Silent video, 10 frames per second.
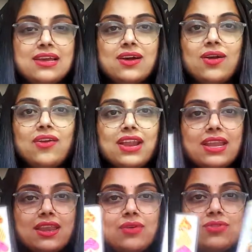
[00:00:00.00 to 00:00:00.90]
Alright,
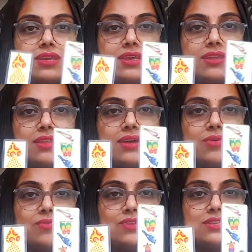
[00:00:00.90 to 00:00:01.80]
now think,
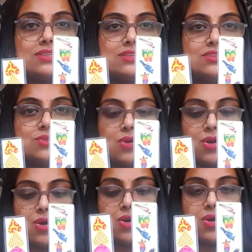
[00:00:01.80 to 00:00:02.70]
now which is
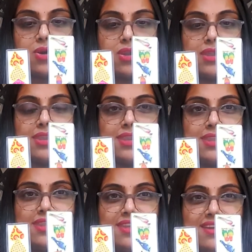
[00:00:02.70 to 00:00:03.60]
tall?
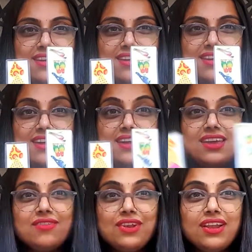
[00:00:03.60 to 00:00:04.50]

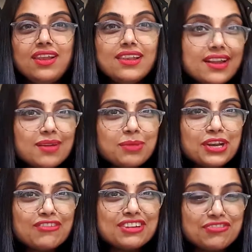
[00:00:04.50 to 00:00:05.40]
Even a little
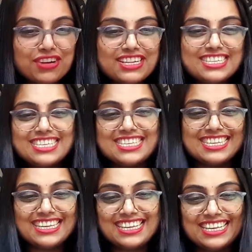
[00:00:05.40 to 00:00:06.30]
bit of difference
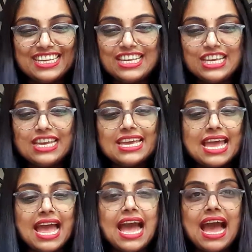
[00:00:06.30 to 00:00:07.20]

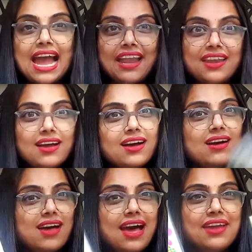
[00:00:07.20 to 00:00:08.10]
and a
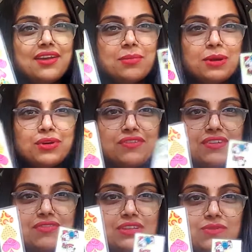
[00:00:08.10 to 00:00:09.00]
higher amount of
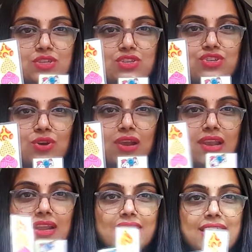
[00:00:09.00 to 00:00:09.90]
difference. Which is tall?
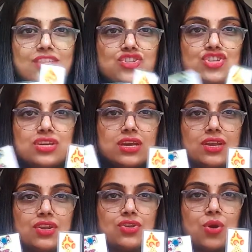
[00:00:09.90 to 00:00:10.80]
Touch,
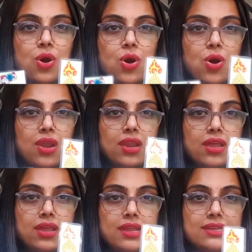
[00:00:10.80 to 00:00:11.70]
tall.
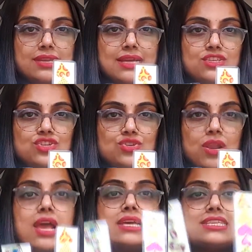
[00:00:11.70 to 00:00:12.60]
Touch, tall.
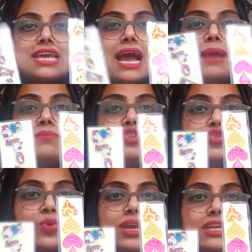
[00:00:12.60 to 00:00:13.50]
See, I'm
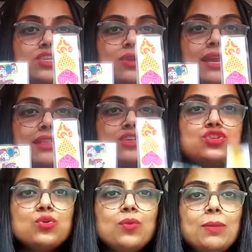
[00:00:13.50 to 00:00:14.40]
showing it to you like this.
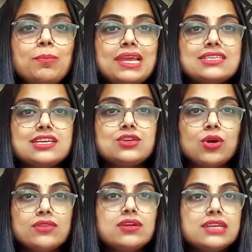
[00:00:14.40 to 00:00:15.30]
You will place it
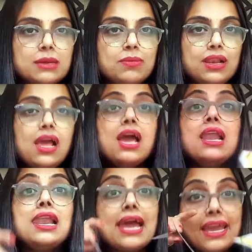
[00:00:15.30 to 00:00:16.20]
on the table
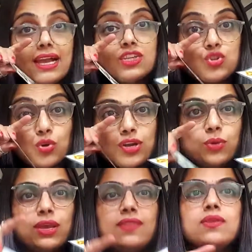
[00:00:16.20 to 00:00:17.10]
like I showed you
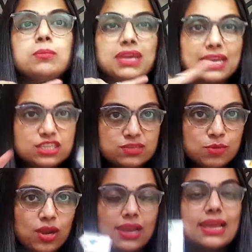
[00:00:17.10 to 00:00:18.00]
in the big and
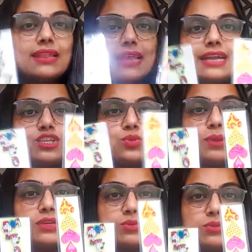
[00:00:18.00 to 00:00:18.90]
small. Like that you
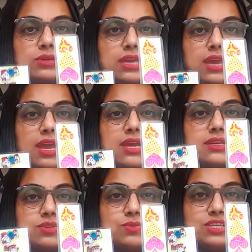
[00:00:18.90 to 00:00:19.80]
will do. Okay.
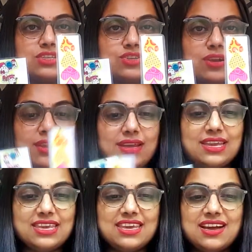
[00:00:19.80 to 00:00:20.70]
So which is tall?
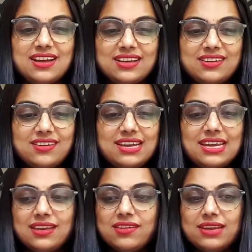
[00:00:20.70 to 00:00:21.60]
Yeah.
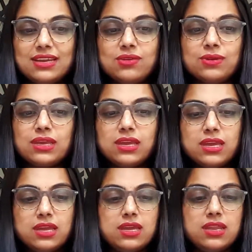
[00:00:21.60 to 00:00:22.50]
Great, great going.
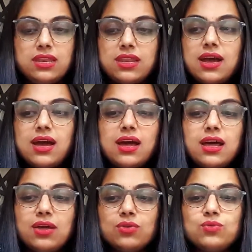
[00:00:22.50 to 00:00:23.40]

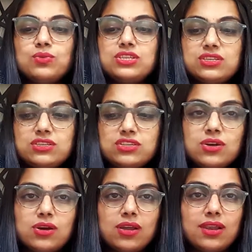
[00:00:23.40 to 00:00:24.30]
Now which is
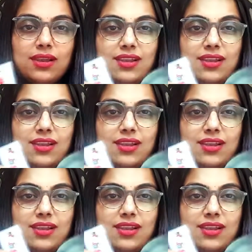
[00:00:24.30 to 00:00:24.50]
tall?